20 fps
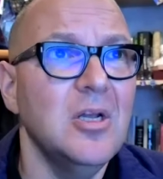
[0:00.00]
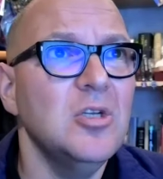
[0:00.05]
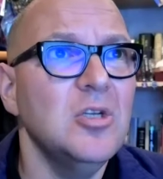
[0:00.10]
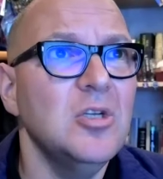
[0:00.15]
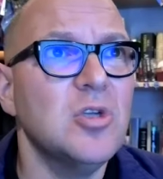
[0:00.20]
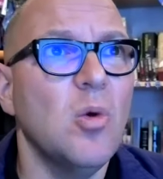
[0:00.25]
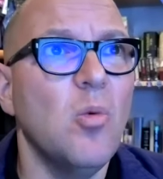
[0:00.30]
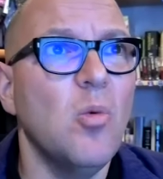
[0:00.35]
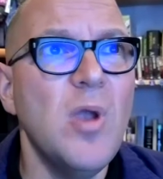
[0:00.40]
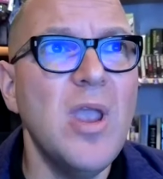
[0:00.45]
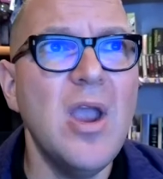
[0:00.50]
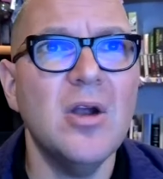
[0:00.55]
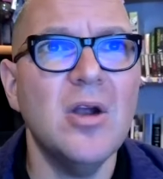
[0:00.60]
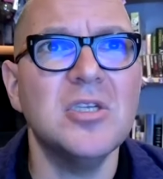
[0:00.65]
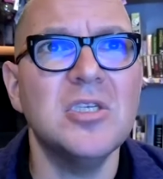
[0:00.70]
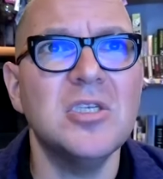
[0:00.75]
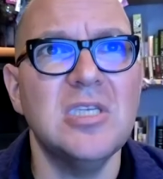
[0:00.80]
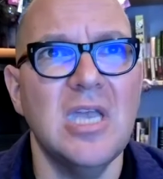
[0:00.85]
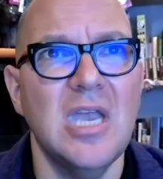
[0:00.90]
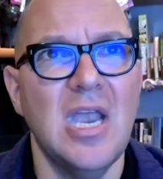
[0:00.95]
So we are
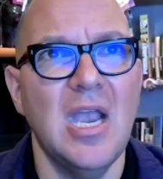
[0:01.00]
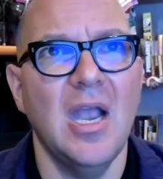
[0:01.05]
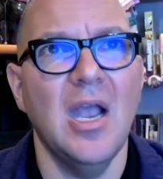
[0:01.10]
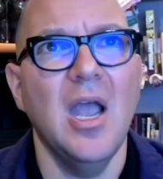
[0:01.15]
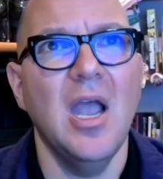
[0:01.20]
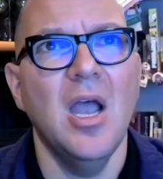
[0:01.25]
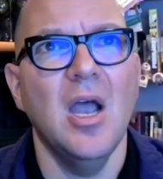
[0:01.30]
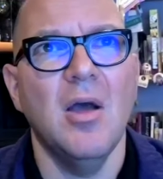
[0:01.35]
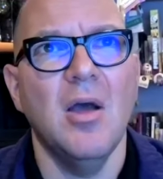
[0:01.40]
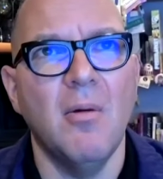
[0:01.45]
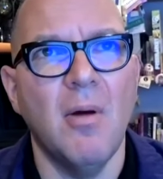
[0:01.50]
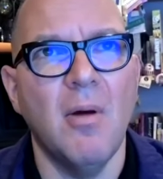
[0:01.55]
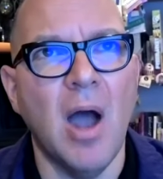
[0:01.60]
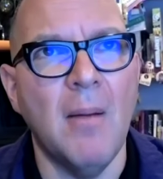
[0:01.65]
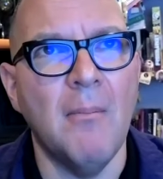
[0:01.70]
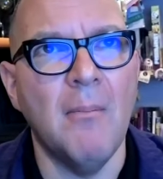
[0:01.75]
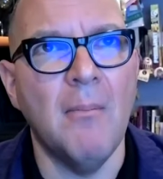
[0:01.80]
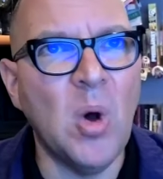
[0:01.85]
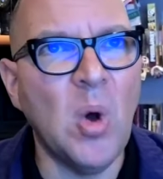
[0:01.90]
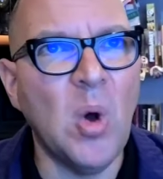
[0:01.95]
seeing
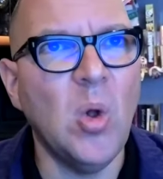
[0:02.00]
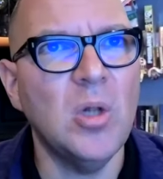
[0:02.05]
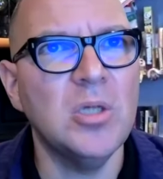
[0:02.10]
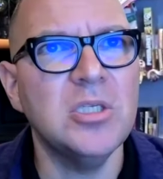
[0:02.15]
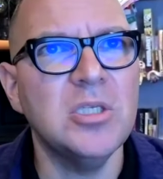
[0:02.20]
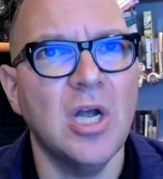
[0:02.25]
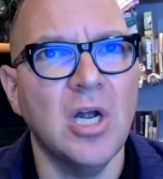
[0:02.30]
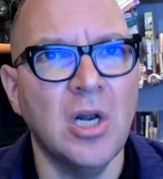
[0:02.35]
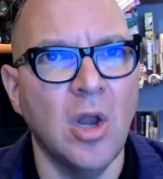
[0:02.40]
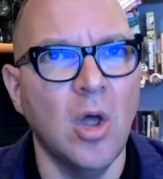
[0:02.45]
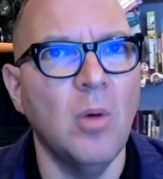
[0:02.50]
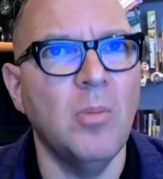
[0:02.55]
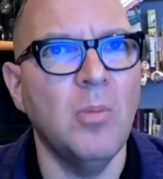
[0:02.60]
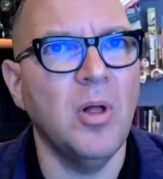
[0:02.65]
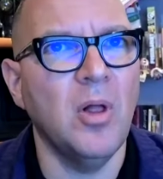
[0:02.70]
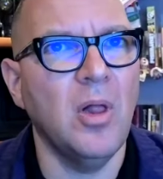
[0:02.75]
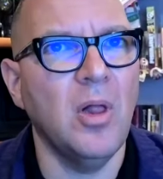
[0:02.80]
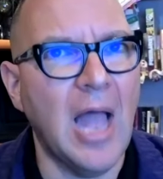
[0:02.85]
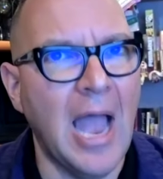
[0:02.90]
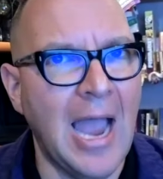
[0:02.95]
uh, bold
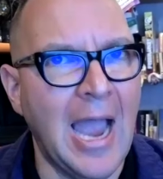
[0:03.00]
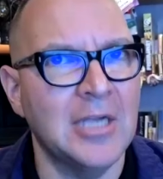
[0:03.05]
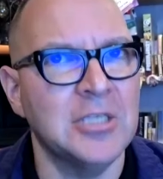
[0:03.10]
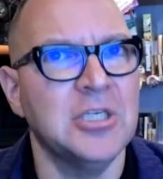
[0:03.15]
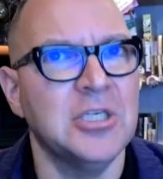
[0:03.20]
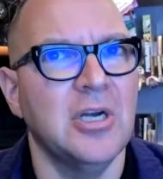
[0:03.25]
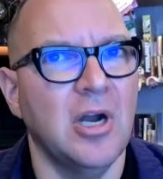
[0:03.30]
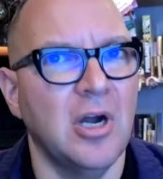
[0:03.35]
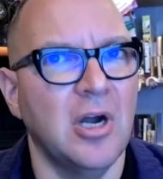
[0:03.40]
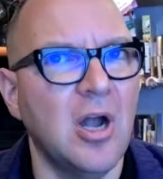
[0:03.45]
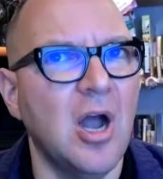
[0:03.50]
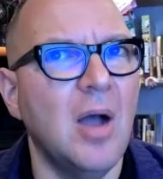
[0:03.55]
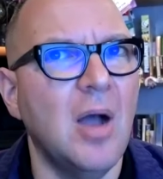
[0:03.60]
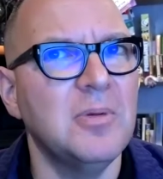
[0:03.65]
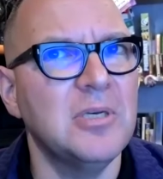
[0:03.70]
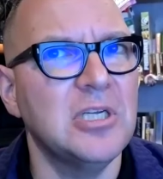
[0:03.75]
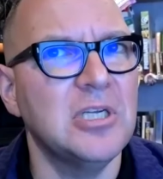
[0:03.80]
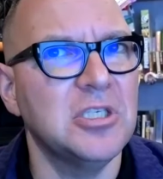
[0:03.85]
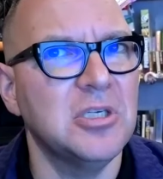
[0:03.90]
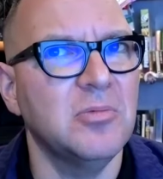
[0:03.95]
global action on
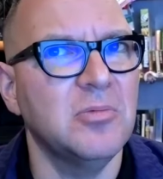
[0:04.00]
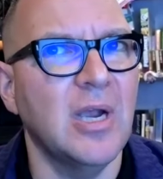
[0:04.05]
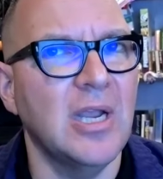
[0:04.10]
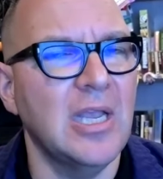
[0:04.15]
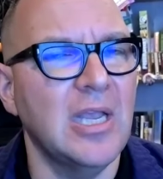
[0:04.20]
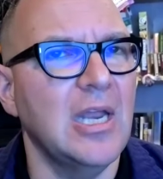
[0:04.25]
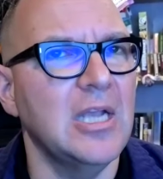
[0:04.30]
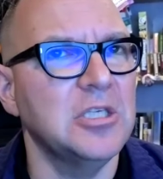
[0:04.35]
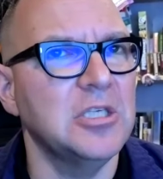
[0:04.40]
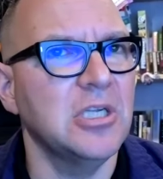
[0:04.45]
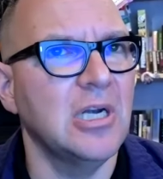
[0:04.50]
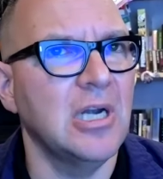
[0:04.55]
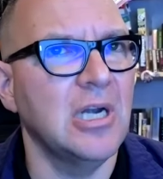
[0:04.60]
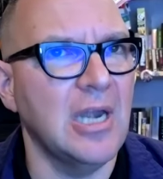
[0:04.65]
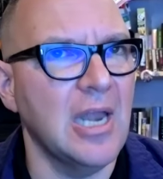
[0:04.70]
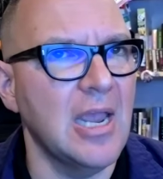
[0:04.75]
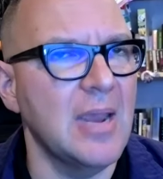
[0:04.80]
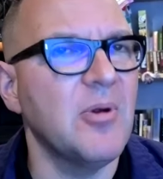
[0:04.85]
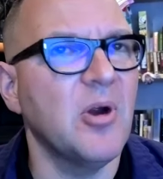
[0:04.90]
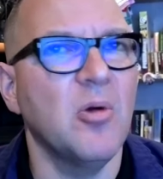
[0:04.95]
competition, regulation, and
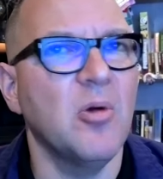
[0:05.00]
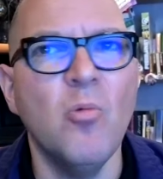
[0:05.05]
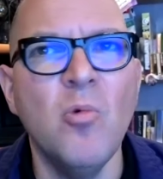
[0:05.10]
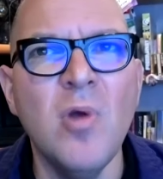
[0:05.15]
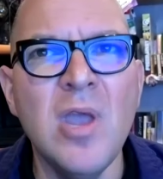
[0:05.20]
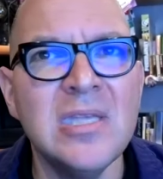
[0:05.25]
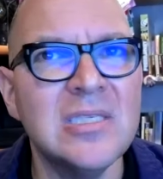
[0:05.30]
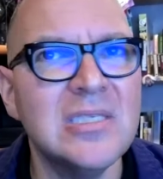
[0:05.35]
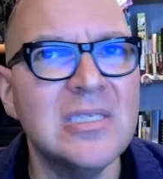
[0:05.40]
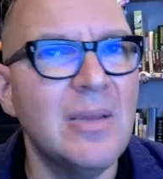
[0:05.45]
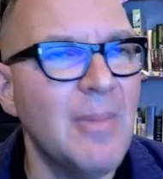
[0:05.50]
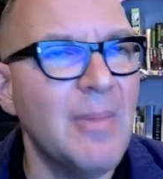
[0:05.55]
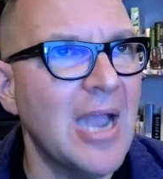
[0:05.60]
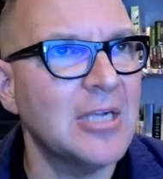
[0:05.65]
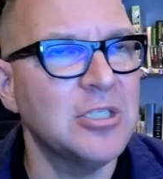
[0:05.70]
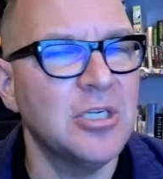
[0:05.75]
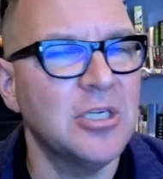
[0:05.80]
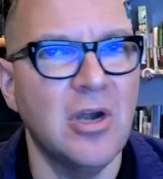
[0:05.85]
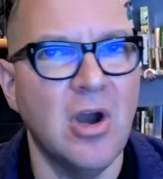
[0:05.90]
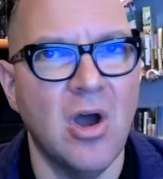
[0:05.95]
labor with some
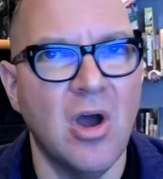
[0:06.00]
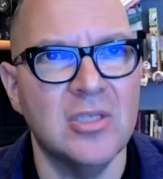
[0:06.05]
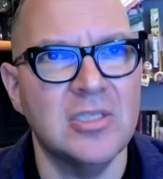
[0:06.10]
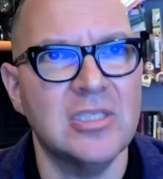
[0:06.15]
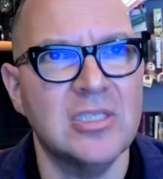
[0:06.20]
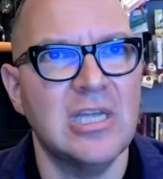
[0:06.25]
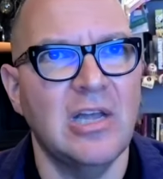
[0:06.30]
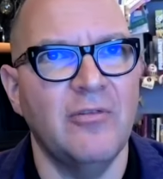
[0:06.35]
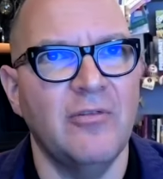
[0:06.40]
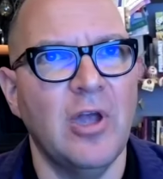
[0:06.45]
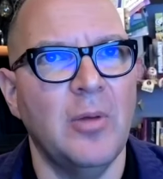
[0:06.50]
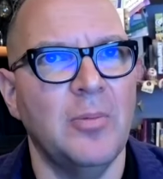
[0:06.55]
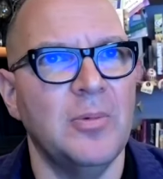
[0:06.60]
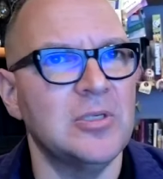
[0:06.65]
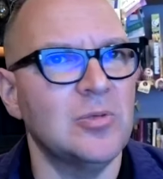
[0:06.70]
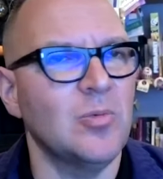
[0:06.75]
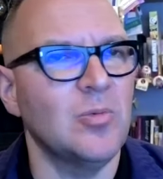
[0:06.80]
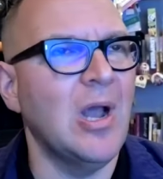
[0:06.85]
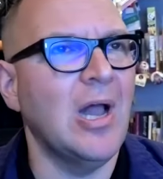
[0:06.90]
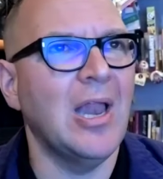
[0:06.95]
action on self-help
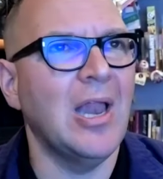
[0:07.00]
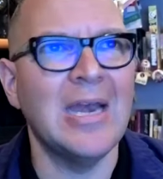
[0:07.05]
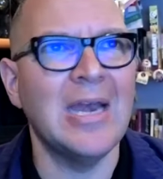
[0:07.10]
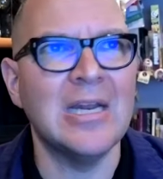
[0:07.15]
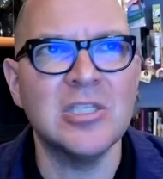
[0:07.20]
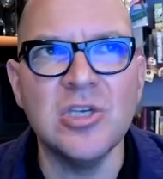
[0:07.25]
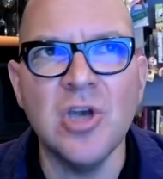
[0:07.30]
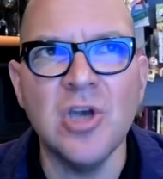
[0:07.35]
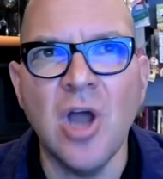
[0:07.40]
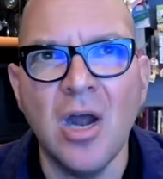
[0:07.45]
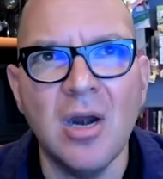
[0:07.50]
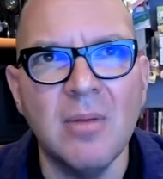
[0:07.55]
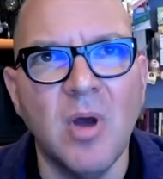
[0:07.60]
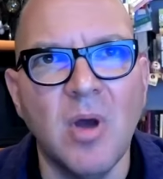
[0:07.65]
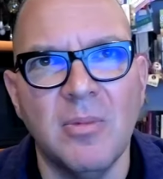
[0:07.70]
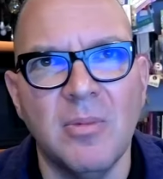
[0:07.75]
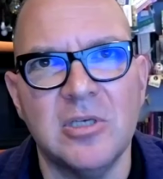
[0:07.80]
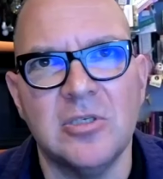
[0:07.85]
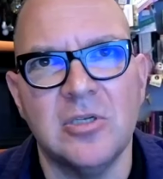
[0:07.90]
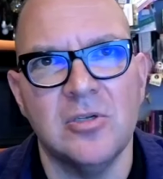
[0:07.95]
as well. And it's not a
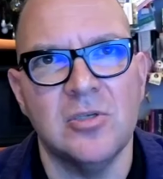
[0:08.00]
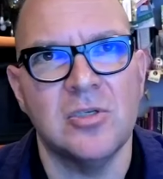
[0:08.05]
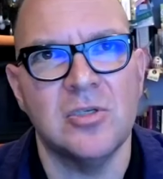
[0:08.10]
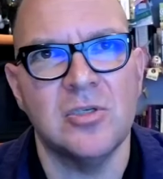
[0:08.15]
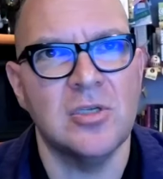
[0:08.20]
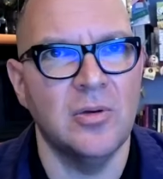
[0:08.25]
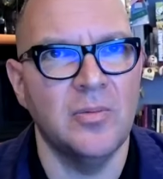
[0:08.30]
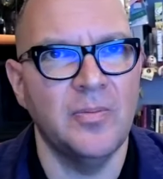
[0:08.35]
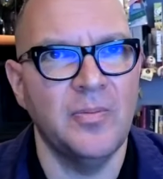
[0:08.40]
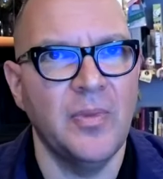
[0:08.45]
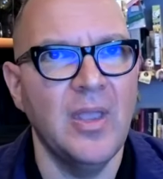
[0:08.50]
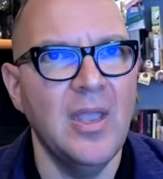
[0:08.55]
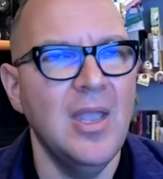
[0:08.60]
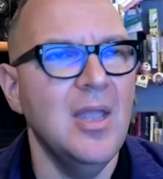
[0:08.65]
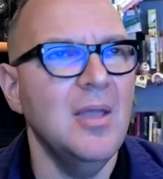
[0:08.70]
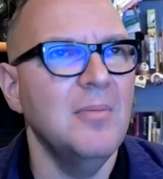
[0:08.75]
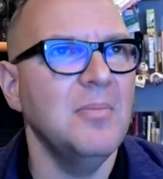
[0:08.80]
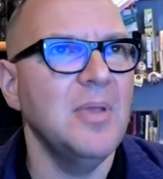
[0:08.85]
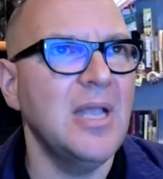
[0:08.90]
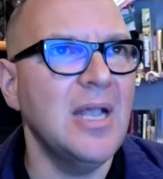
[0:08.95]
moment too soon
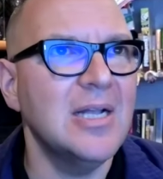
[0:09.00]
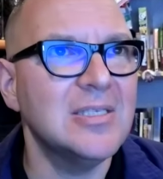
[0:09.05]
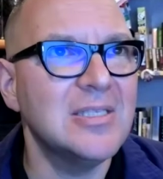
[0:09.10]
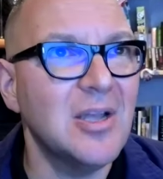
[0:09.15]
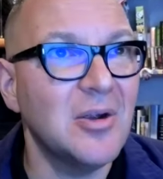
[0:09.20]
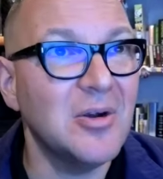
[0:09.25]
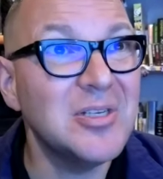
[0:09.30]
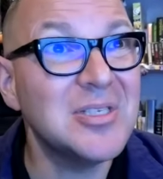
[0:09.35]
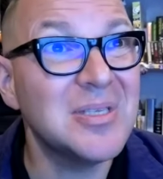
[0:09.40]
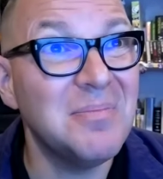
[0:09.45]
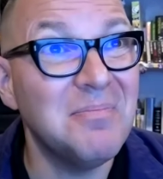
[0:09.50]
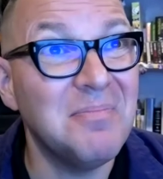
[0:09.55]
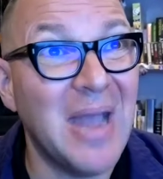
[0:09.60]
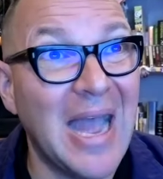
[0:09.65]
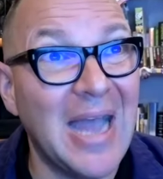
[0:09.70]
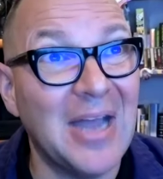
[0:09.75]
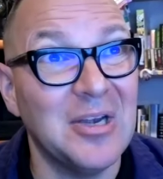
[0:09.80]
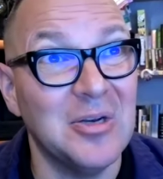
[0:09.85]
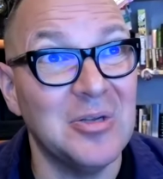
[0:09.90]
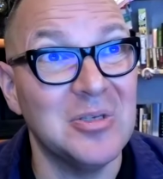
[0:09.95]
because there is some
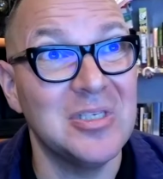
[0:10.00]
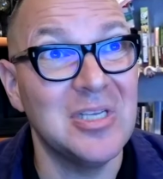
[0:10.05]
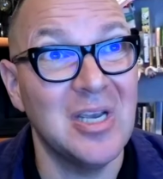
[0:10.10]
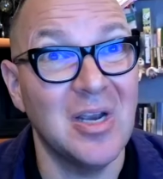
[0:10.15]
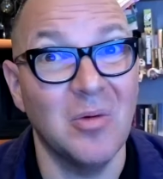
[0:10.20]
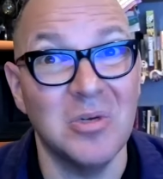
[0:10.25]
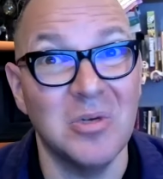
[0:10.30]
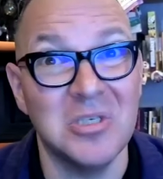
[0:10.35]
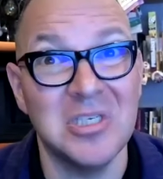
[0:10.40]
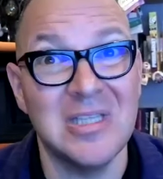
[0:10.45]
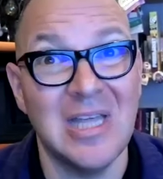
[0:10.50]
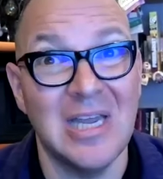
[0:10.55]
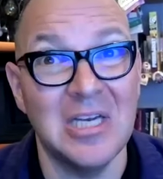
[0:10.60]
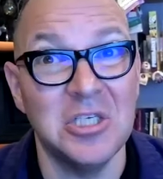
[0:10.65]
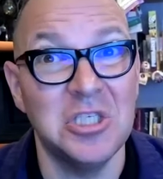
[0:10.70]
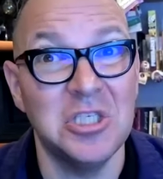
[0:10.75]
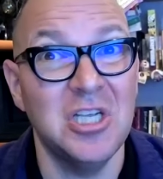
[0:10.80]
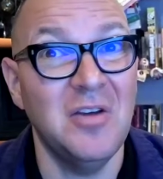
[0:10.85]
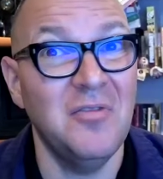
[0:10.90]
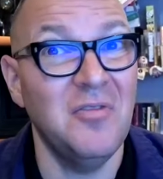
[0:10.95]
bad news here, which is that
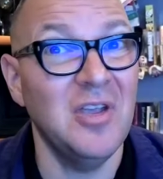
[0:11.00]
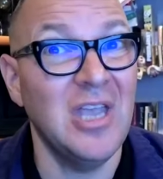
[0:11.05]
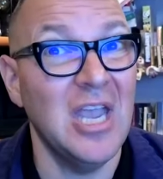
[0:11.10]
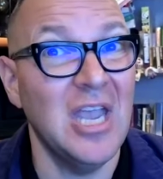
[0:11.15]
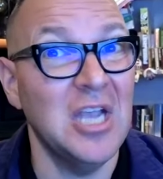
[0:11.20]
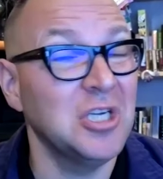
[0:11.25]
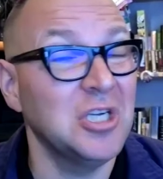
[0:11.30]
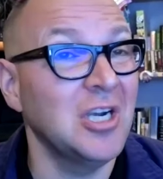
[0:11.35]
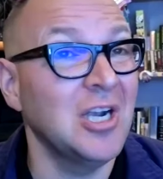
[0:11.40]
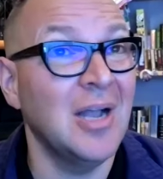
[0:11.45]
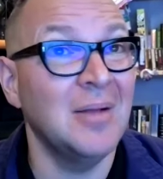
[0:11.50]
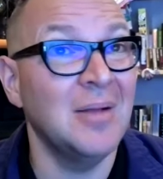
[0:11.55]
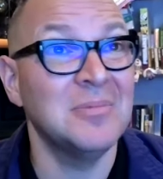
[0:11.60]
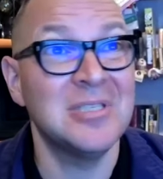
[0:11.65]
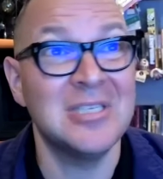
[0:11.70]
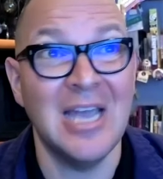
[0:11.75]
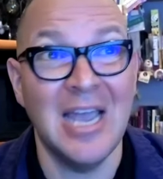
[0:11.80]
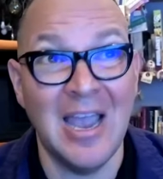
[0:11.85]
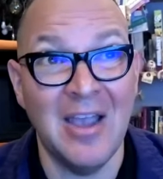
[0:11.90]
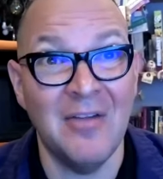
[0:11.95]
enshittification
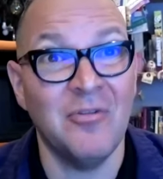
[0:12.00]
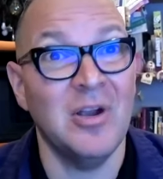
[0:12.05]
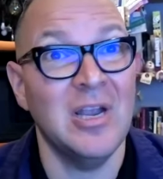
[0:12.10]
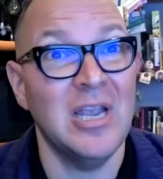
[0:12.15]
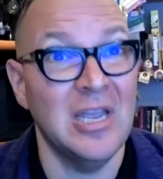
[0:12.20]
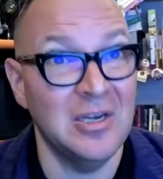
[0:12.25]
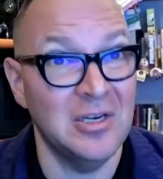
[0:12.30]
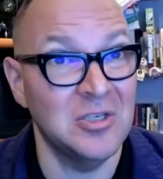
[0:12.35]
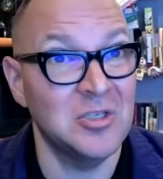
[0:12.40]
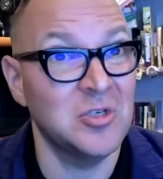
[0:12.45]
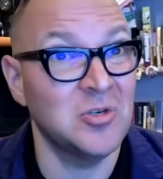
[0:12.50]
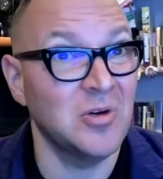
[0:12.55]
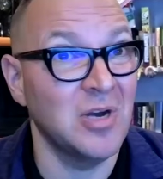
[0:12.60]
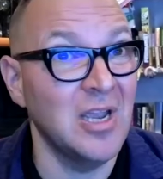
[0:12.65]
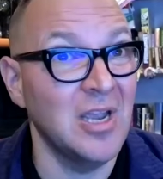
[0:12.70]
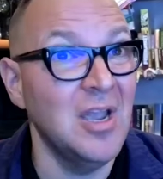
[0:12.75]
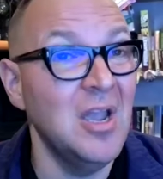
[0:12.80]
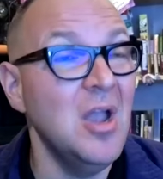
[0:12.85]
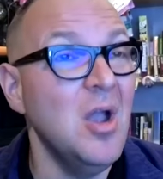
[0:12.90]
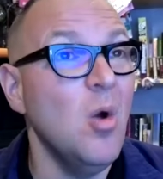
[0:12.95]
comes to every
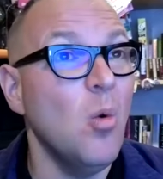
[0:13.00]
industry.